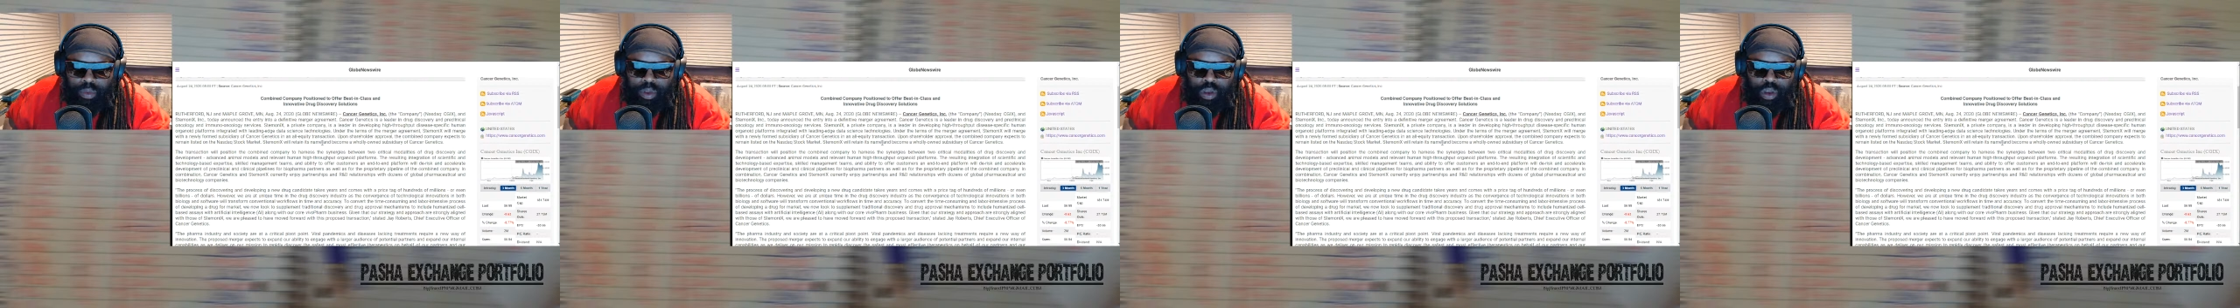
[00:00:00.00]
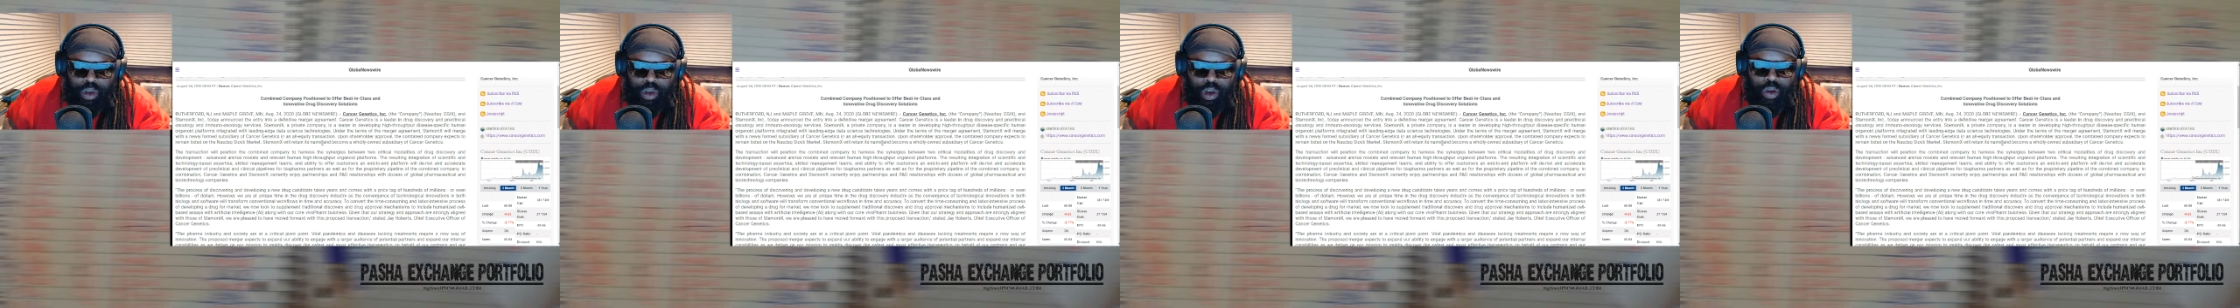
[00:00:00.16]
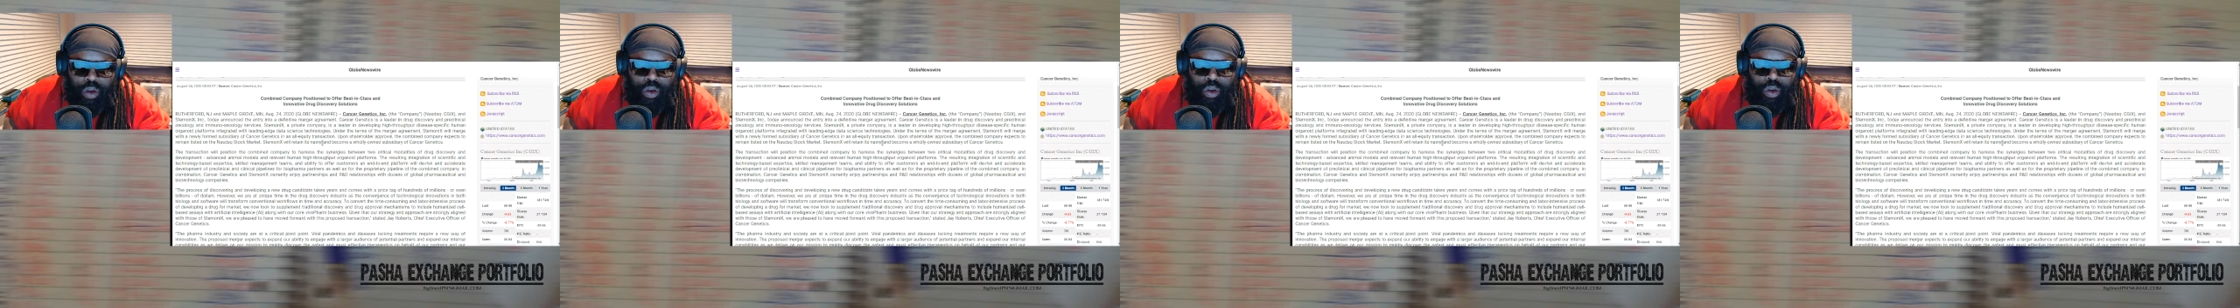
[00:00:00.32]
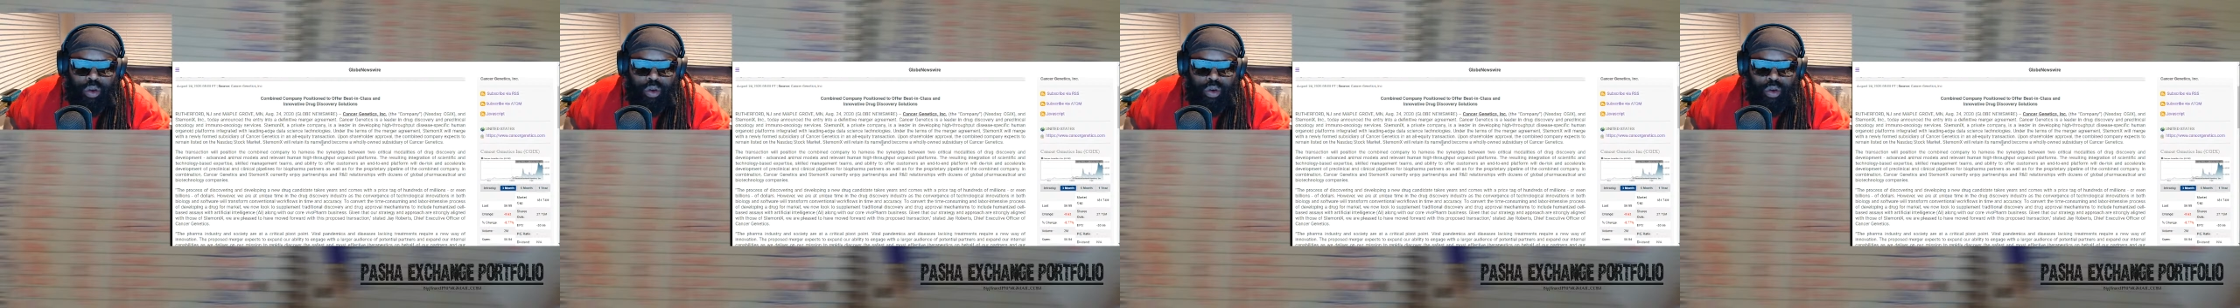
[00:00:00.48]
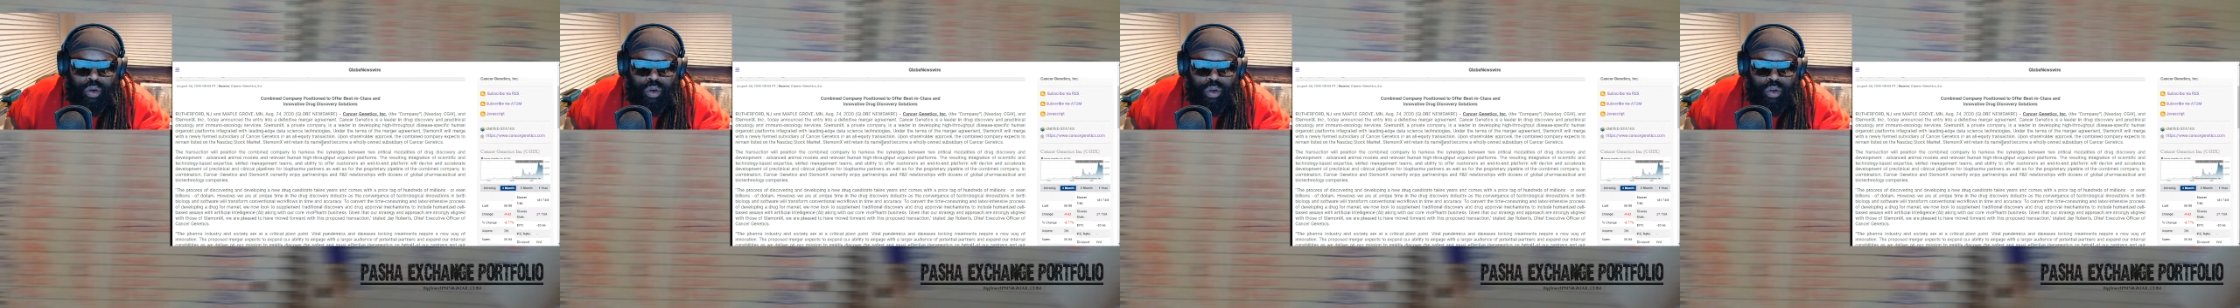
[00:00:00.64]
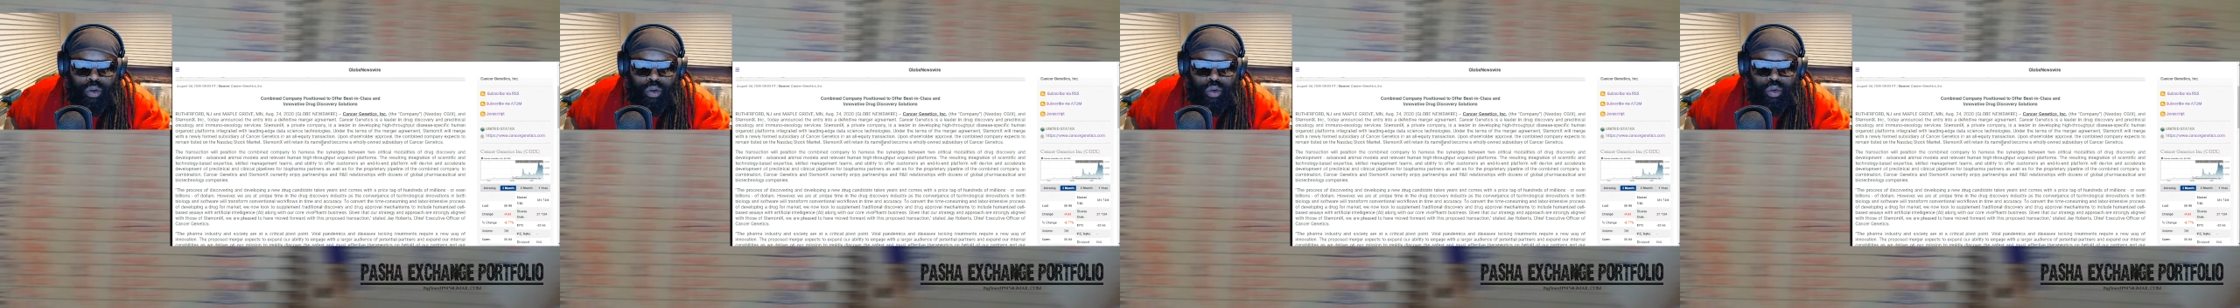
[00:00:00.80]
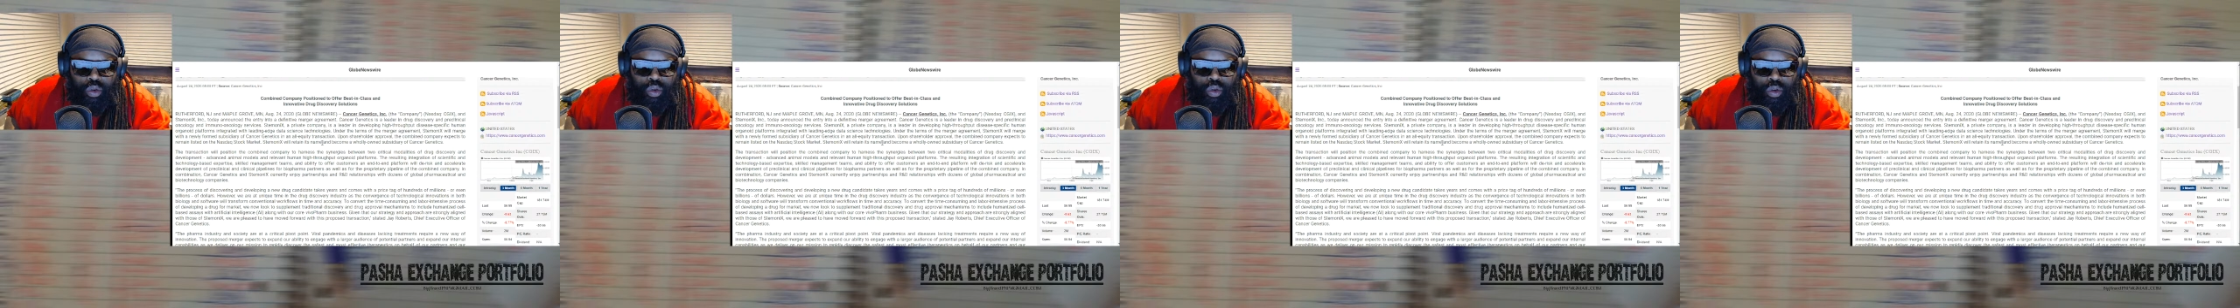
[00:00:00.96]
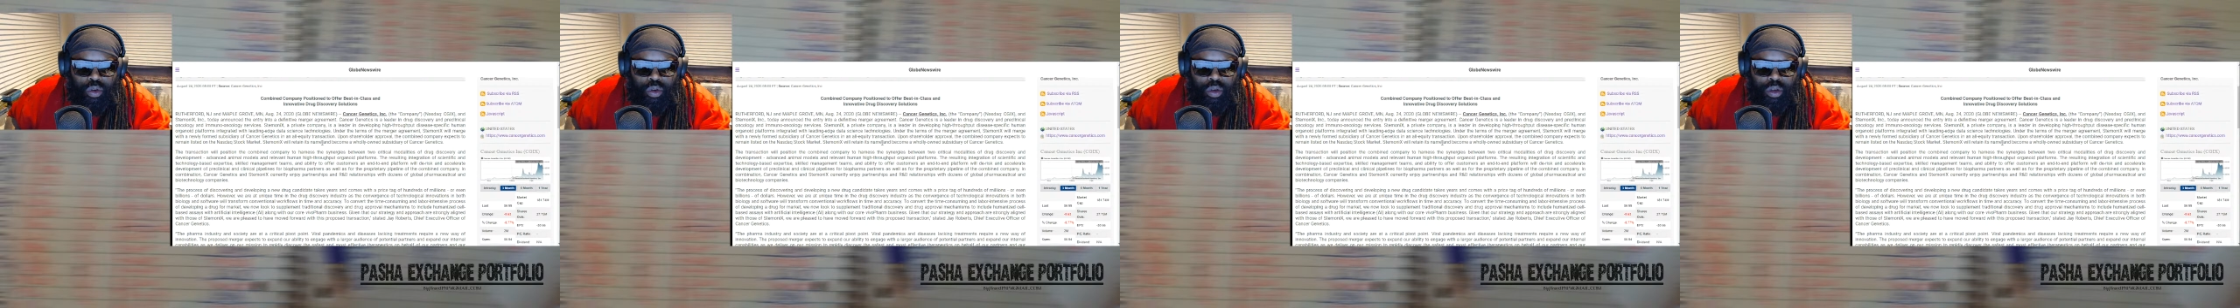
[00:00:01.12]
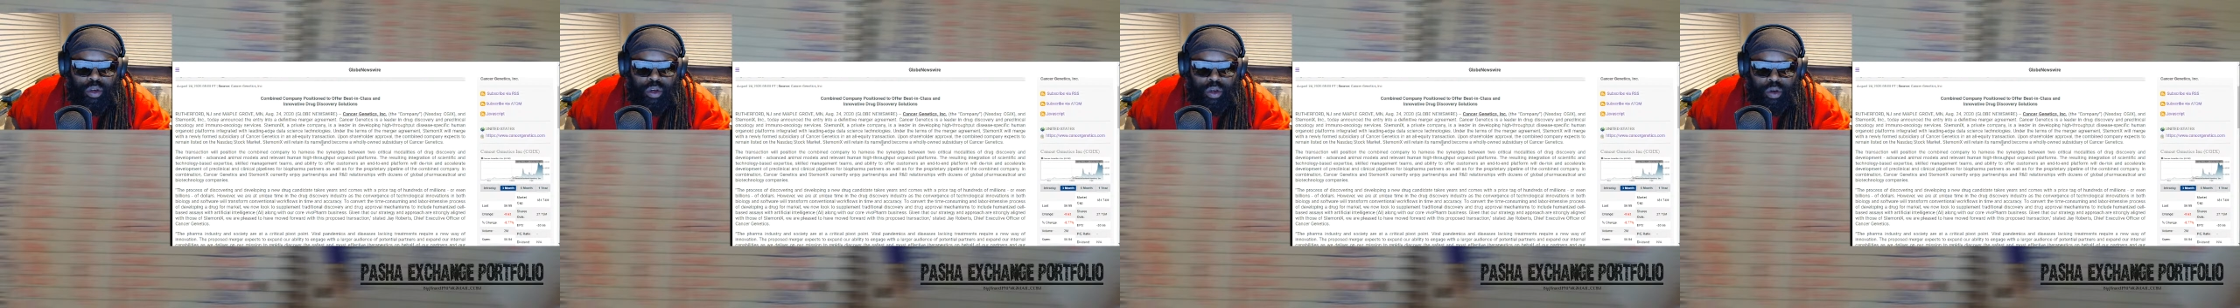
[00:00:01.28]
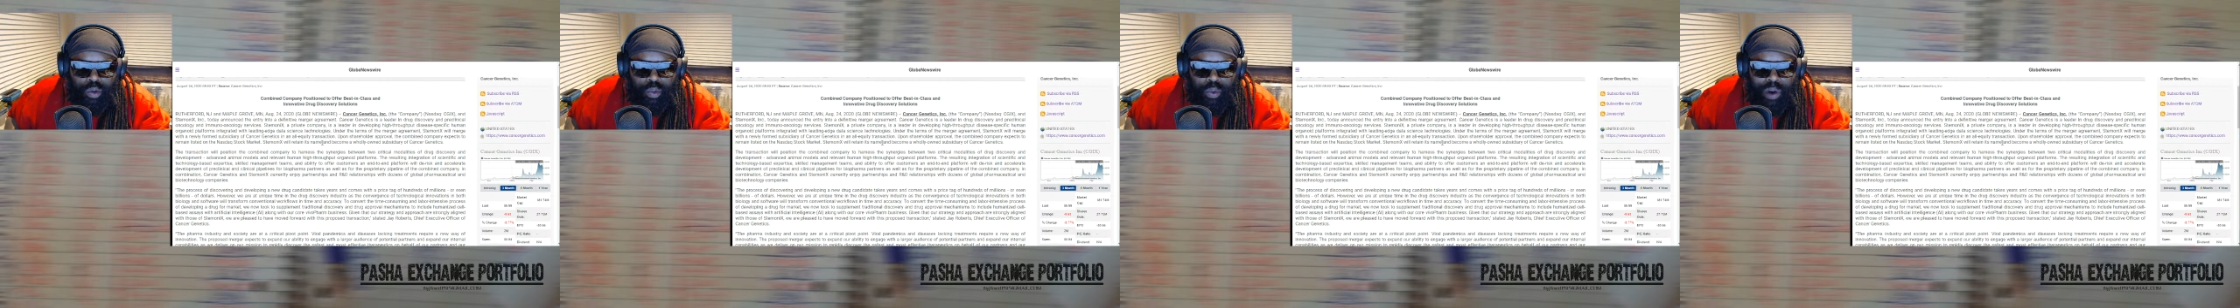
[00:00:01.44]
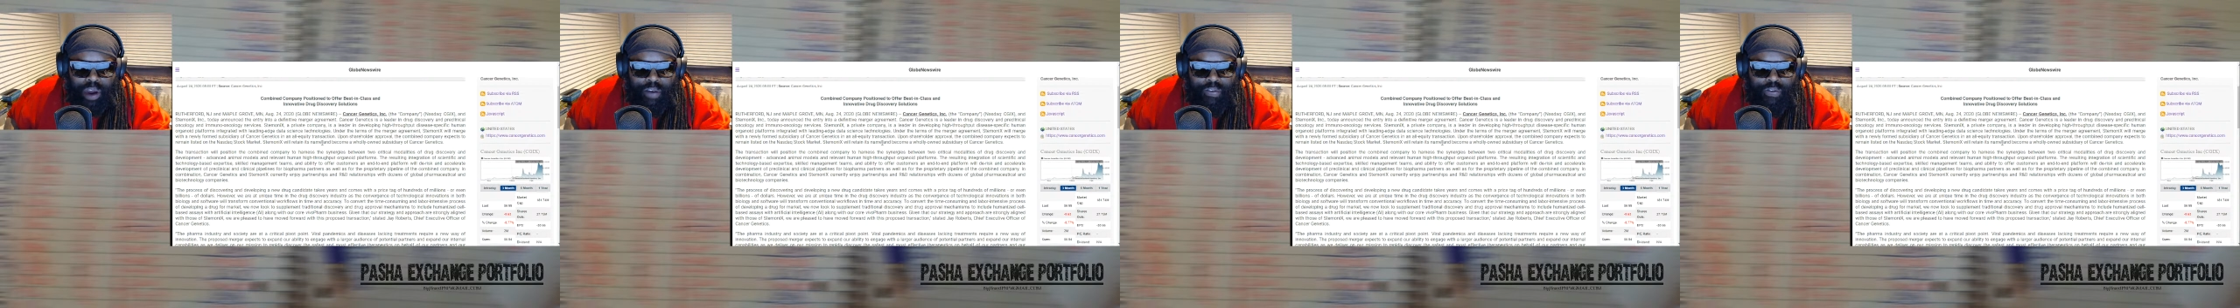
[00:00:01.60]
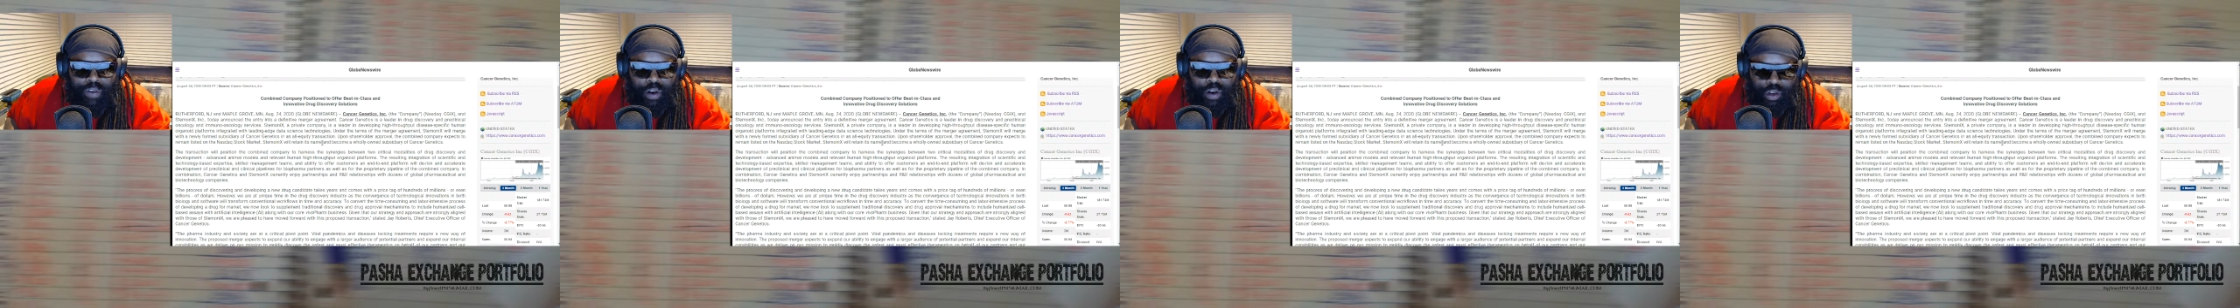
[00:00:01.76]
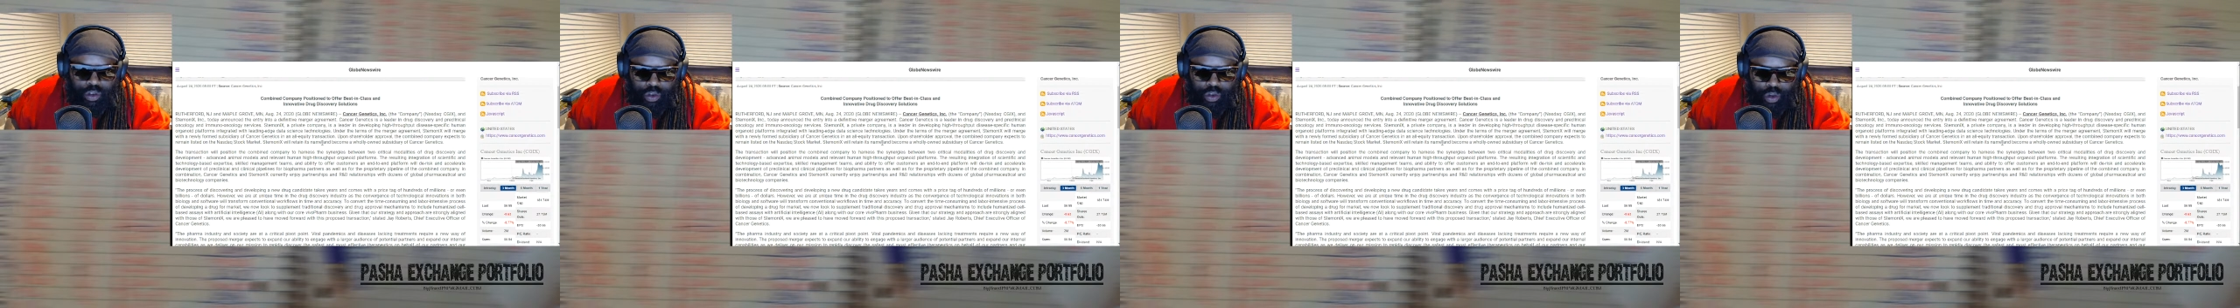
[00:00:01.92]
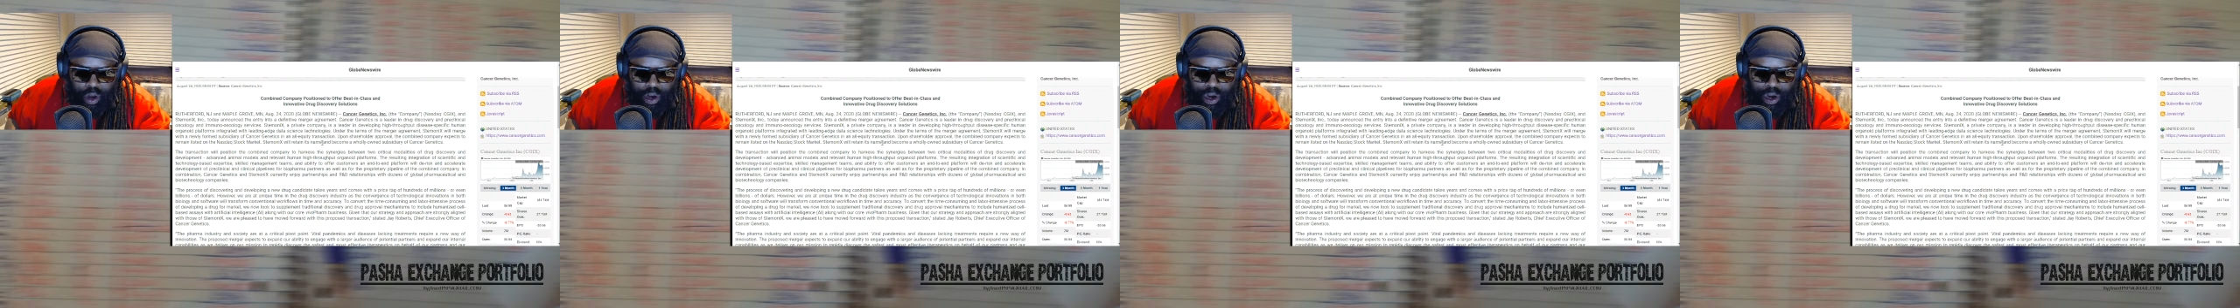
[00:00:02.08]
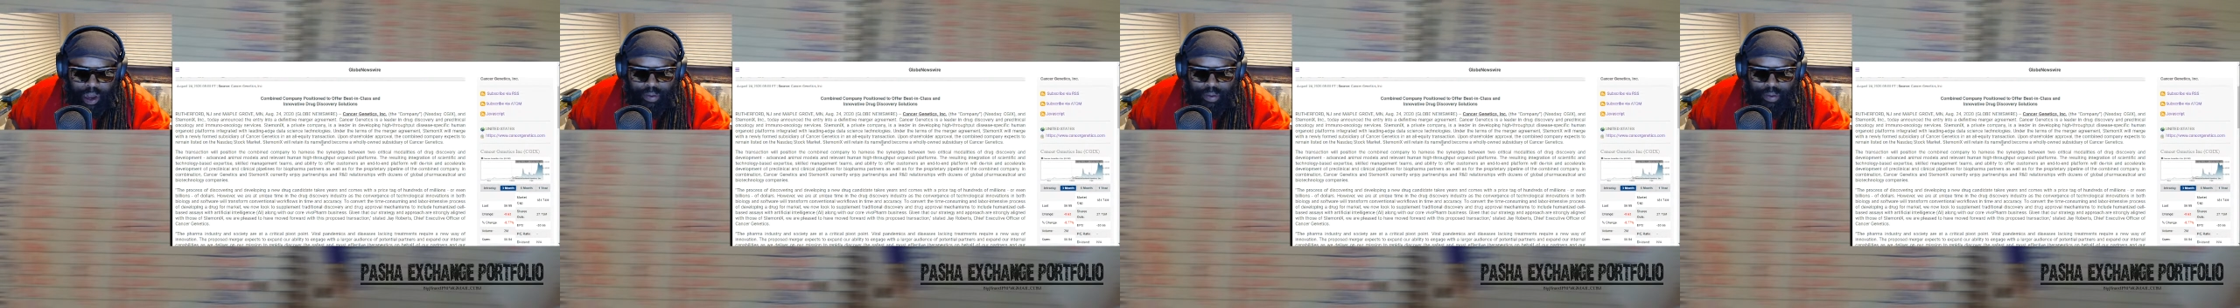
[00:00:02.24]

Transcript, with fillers: you know, when I first saw it,